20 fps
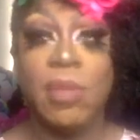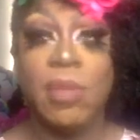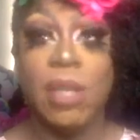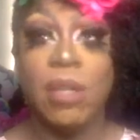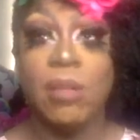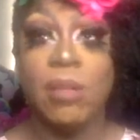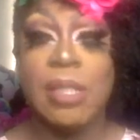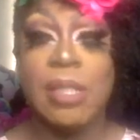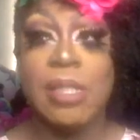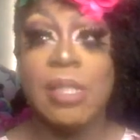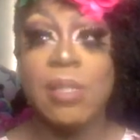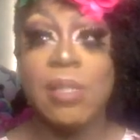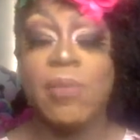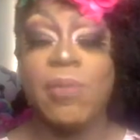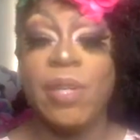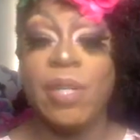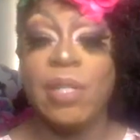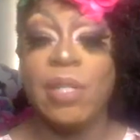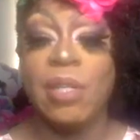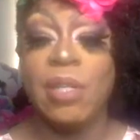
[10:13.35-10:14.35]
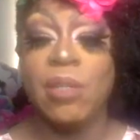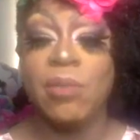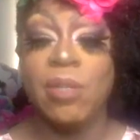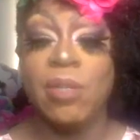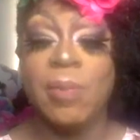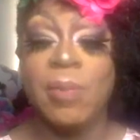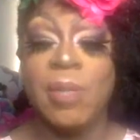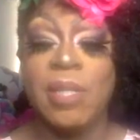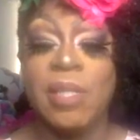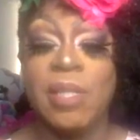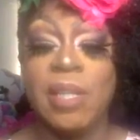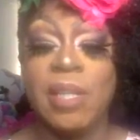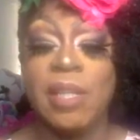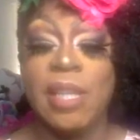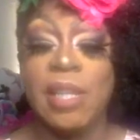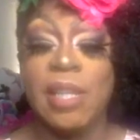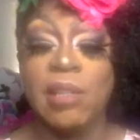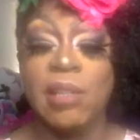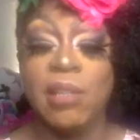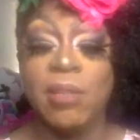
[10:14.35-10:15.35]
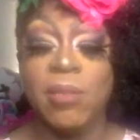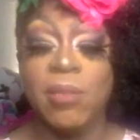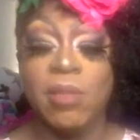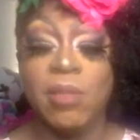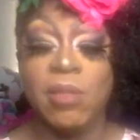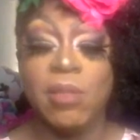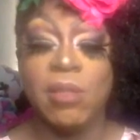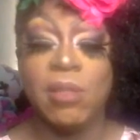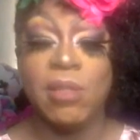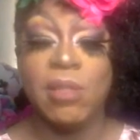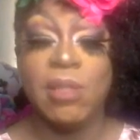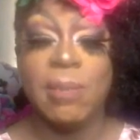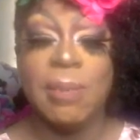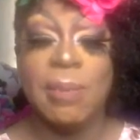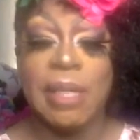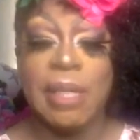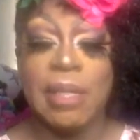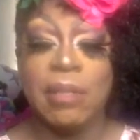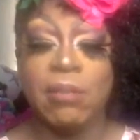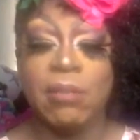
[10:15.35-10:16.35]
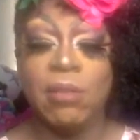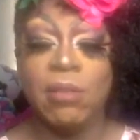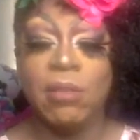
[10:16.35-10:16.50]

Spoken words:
I know that sounds very dangerous, but it's not that close to me.